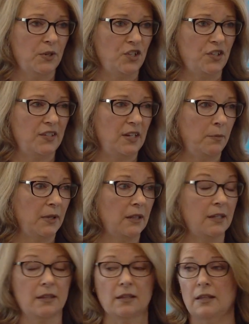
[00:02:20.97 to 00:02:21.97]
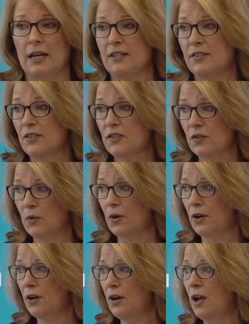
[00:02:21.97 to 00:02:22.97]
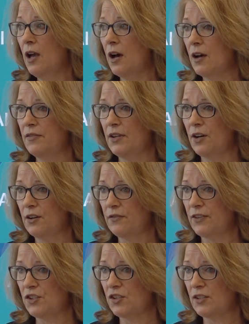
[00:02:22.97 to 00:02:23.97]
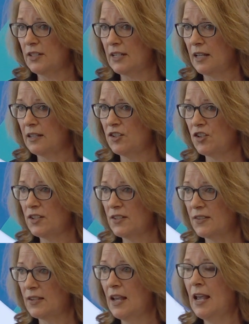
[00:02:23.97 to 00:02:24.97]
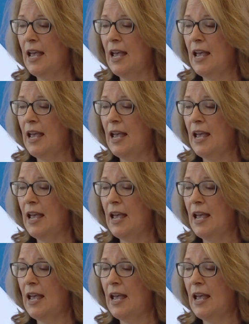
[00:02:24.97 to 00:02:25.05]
which is typically the licensor of the artificial intelligence,